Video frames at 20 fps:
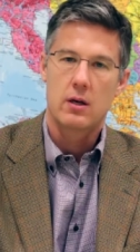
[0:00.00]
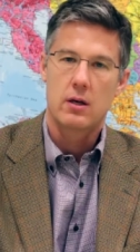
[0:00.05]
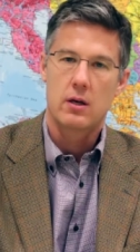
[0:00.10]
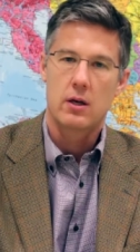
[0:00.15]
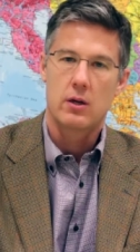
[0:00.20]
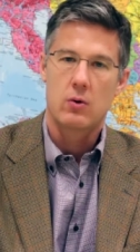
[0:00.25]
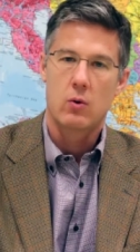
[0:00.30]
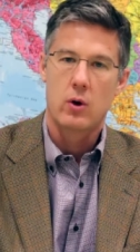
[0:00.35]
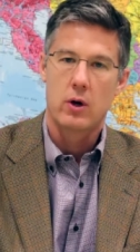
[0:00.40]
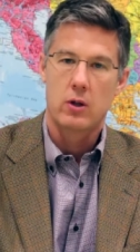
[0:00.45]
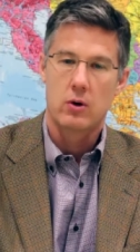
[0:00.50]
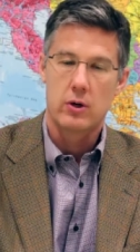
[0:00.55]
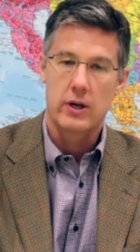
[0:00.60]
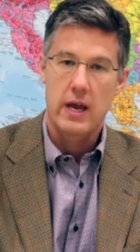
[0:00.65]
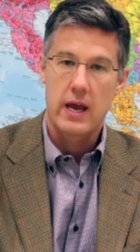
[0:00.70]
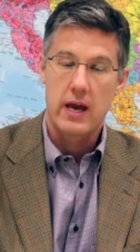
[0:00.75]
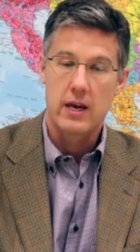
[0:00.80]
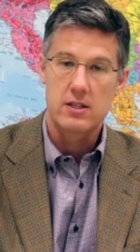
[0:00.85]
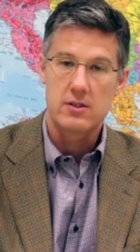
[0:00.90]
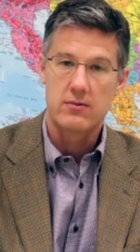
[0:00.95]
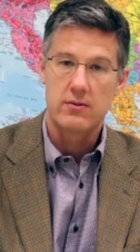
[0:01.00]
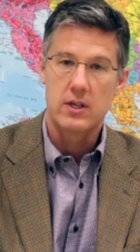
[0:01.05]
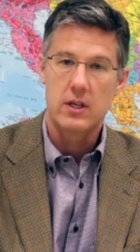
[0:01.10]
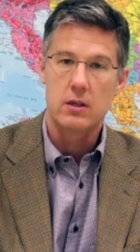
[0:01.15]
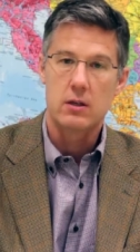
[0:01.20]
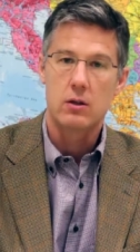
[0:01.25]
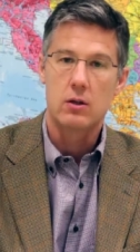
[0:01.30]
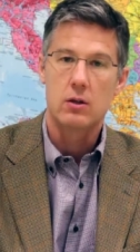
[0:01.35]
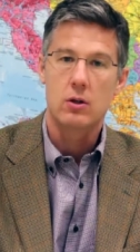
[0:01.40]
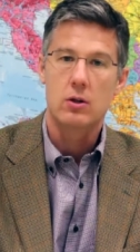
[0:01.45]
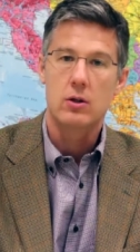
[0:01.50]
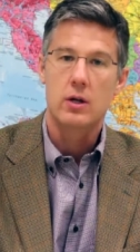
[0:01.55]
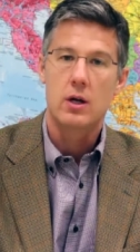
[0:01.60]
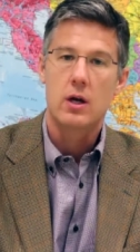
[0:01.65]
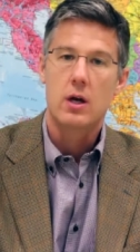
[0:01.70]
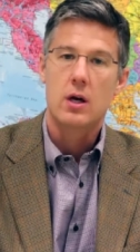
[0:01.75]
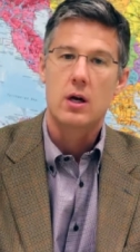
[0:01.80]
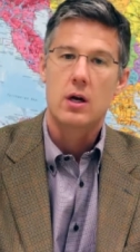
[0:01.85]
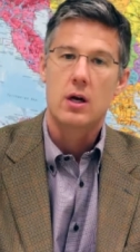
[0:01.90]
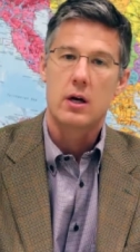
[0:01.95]
an oil or gas field,
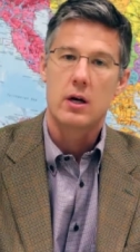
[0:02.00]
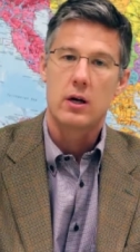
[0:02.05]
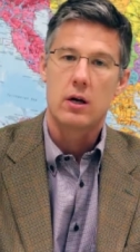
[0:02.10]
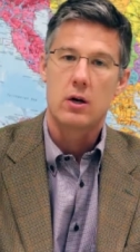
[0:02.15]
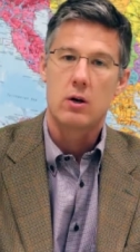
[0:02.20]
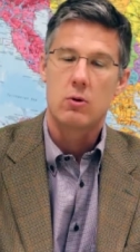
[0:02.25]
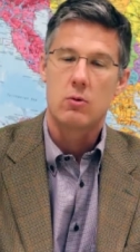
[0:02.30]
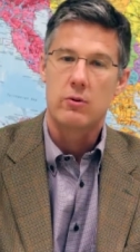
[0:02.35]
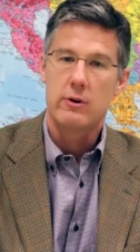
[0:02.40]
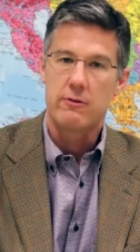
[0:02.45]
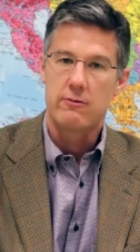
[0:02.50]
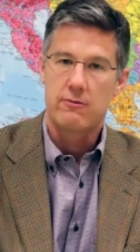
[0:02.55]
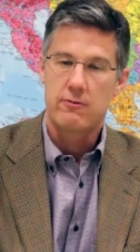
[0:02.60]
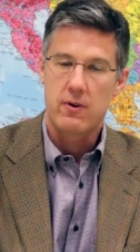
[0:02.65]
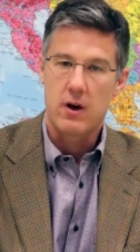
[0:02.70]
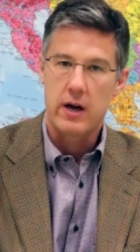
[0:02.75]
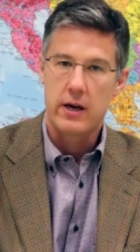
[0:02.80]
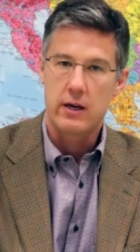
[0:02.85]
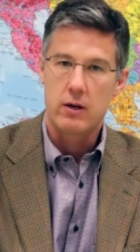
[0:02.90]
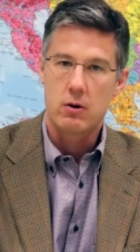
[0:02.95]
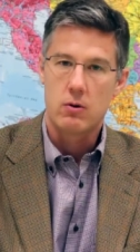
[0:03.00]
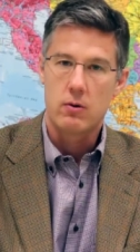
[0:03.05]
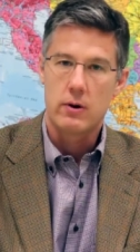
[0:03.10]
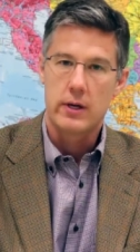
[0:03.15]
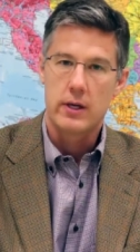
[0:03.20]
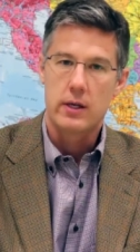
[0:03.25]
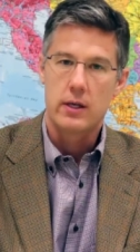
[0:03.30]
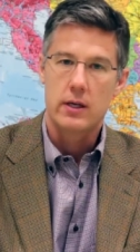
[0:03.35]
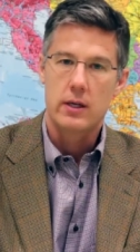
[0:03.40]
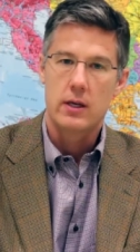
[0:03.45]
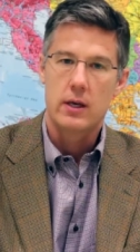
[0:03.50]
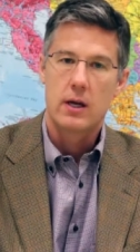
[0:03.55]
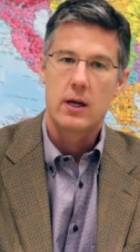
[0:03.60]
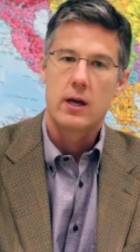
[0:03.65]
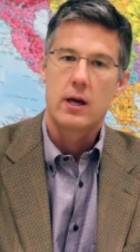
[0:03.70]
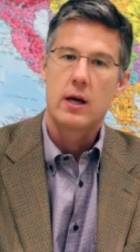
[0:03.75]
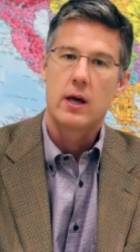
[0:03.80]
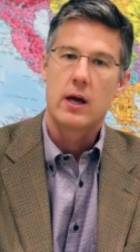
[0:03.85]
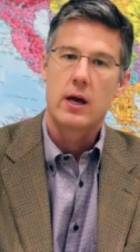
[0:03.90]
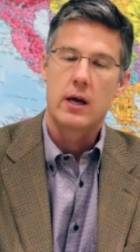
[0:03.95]
a refinery,
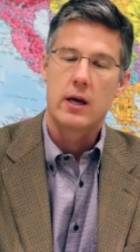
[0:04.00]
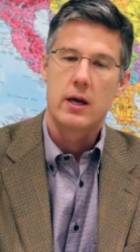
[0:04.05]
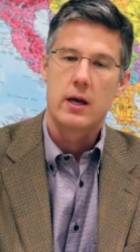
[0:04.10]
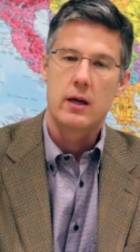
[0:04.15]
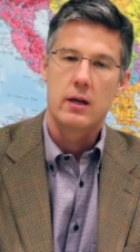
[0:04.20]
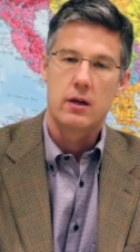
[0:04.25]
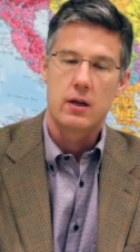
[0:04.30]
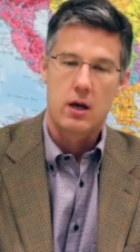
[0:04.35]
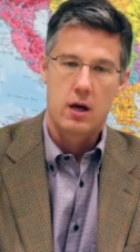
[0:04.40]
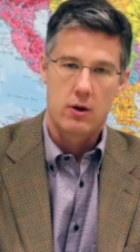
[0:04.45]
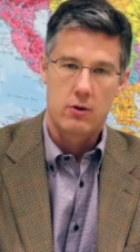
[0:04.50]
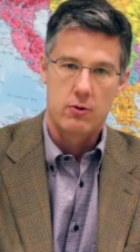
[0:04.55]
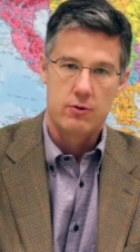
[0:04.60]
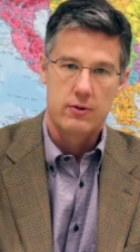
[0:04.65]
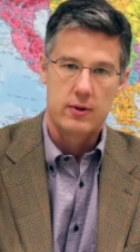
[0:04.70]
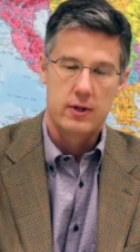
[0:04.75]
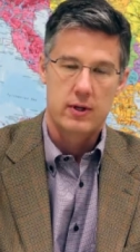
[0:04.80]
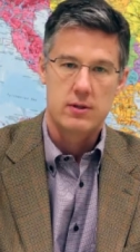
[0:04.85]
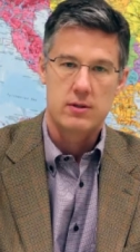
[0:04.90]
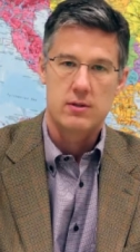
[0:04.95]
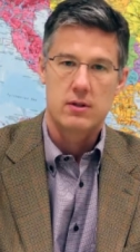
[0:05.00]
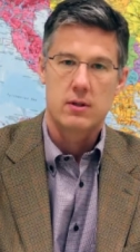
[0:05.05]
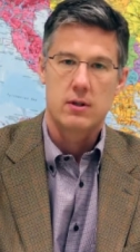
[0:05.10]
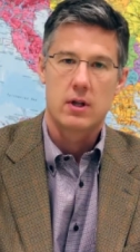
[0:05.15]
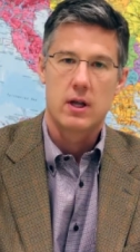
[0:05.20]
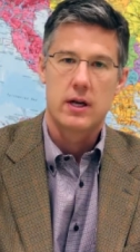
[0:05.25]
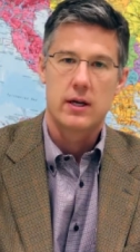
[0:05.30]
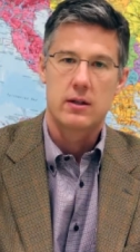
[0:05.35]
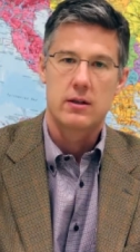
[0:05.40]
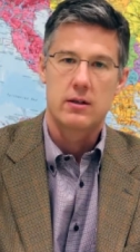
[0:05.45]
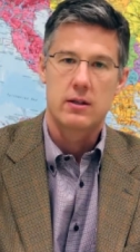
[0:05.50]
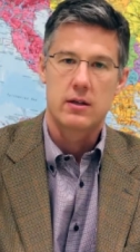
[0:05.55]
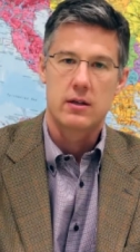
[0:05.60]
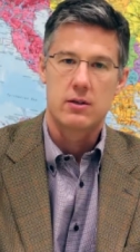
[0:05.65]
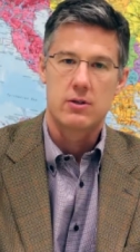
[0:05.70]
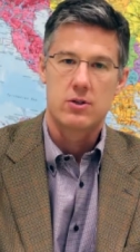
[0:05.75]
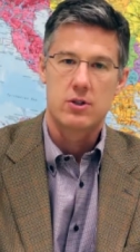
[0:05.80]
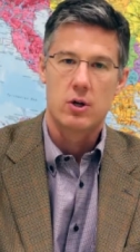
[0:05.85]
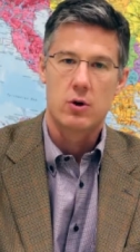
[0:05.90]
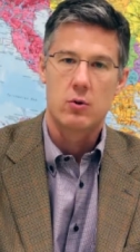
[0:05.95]
and other things like
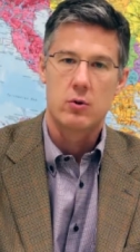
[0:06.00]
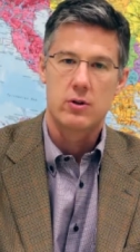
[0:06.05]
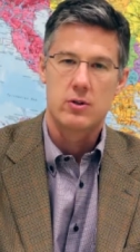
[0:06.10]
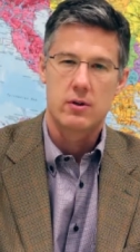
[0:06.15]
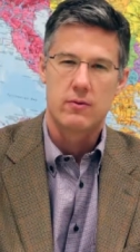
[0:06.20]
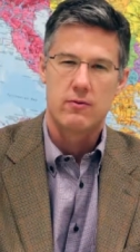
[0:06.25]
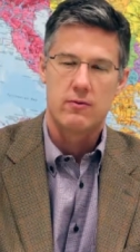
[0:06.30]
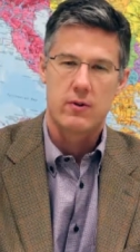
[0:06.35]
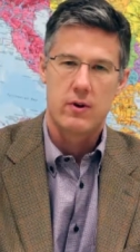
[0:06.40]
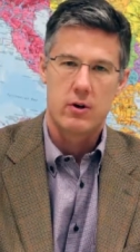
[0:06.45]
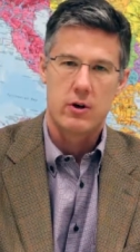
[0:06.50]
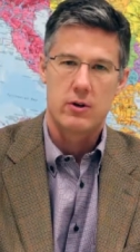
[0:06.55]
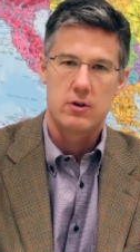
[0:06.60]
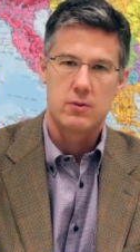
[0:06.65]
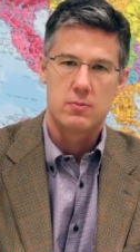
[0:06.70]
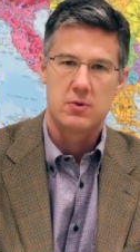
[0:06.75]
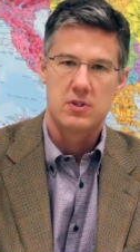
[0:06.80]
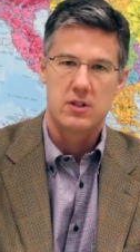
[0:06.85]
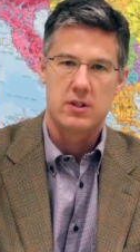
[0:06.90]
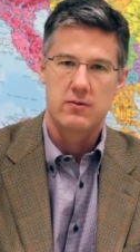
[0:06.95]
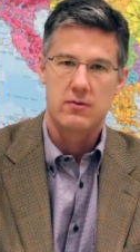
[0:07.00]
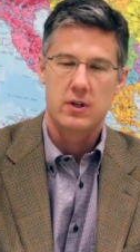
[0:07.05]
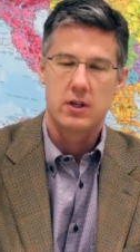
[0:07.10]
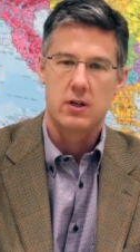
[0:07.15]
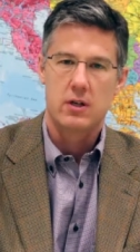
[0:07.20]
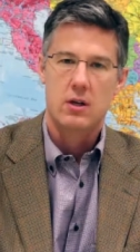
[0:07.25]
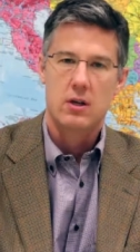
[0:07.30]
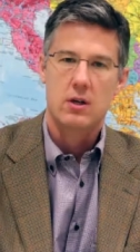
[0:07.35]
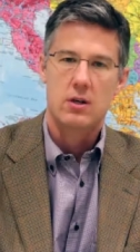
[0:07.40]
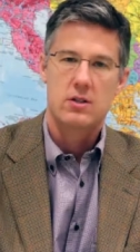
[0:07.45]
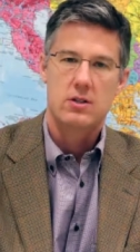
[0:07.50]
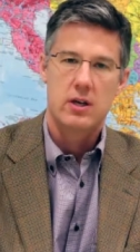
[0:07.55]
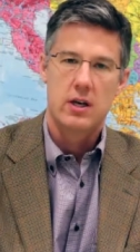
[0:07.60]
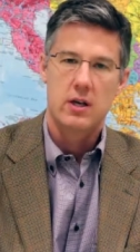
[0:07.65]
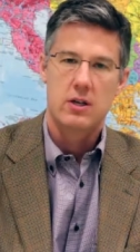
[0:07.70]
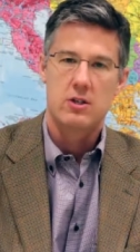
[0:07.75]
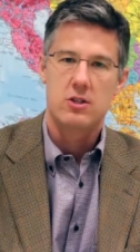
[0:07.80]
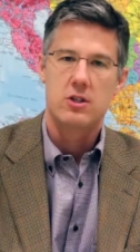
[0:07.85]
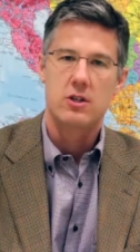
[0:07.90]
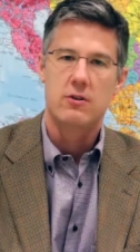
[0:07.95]
this. So it's a very specific,
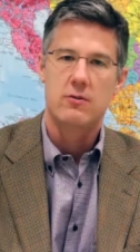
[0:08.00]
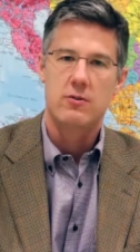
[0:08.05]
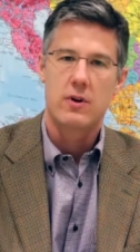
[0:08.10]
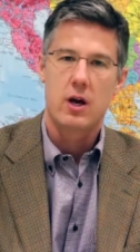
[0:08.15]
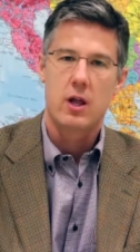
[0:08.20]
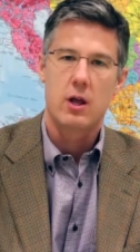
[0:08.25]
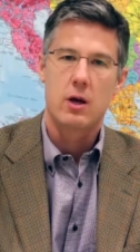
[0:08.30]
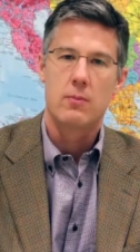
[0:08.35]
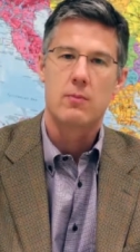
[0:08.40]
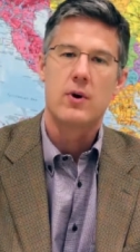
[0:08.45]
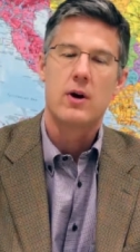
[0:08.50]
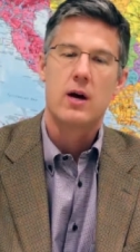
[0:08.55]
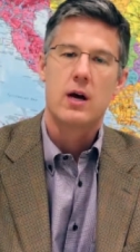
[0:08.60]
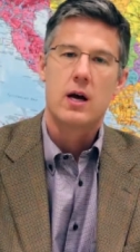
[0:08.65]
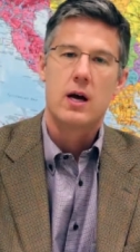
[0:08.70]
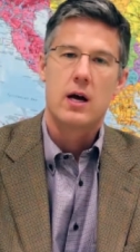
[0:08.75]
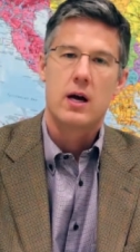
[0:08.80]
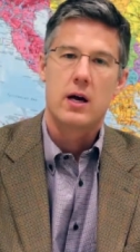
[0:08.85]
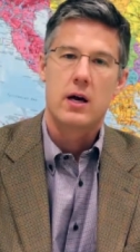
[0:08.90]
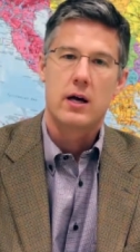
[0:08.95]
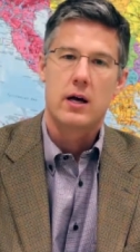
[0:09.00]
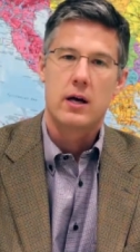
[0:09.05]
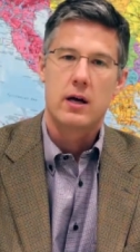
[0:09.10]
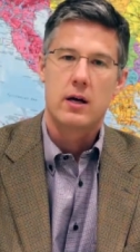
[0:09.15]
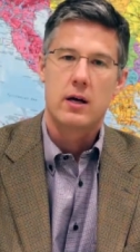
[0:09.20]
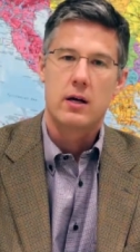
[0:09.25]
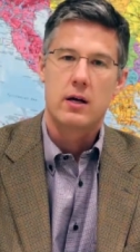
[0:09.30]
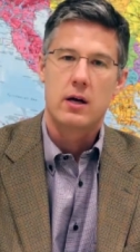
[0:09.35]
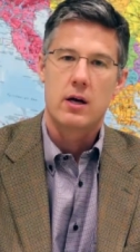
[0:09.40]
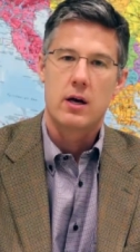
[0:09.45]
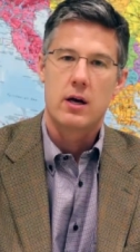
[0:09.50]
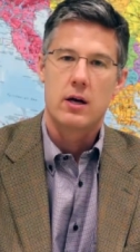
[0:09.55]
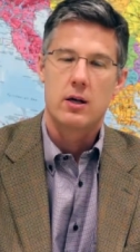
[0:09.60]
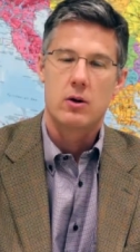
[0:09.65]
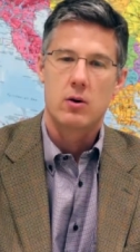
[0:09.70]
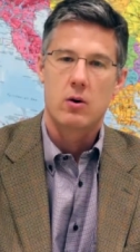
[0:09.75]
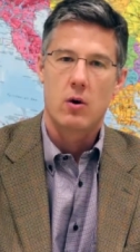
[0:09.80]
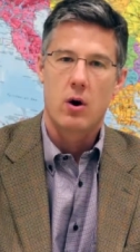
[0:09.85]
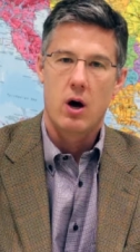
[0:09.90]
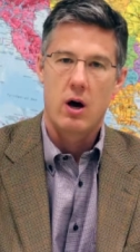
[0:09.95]
say, to develop
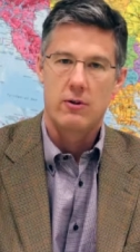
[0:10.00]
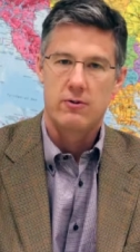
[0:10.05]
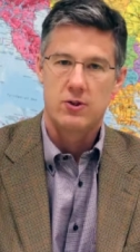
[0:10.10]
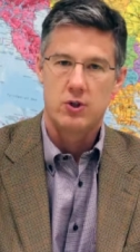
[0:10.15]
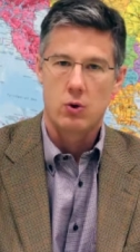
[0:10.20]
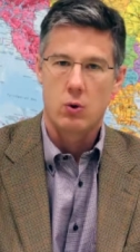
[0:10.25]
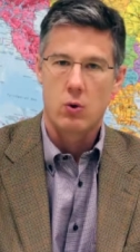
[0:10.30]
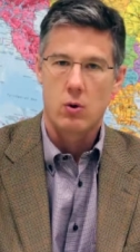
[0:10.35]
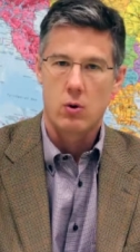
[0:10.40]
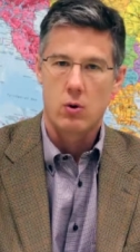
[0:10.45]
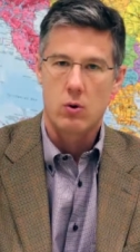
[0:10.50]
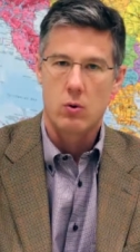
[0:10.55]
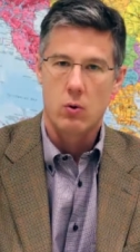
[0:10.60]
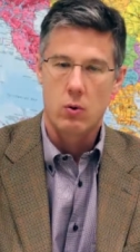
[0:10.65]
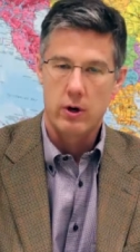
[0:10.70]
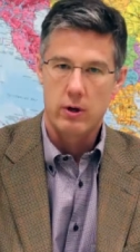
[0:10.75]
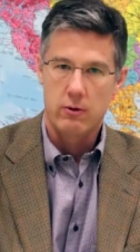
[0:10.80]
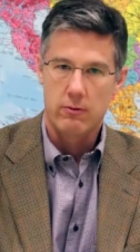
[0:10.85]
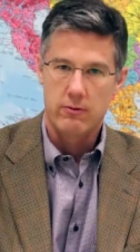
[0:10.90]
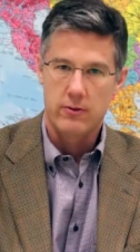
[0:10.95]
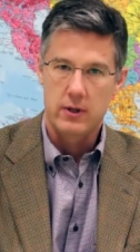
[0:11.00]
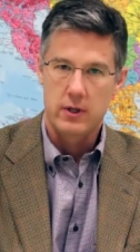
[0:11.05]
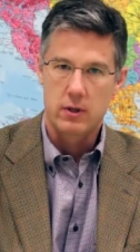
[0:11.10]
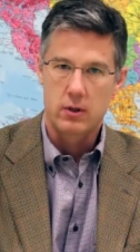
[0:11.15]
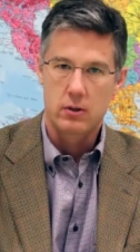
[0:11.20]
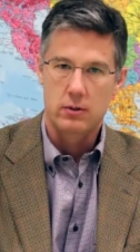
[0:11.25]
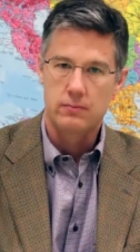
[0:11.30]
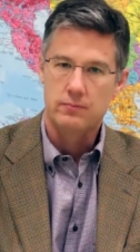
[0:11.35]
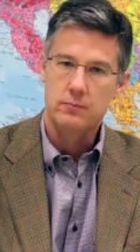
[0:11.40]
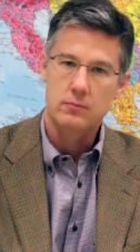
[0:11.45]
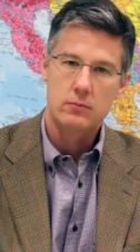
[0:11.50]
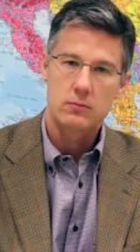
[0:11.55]
an offshore oil field.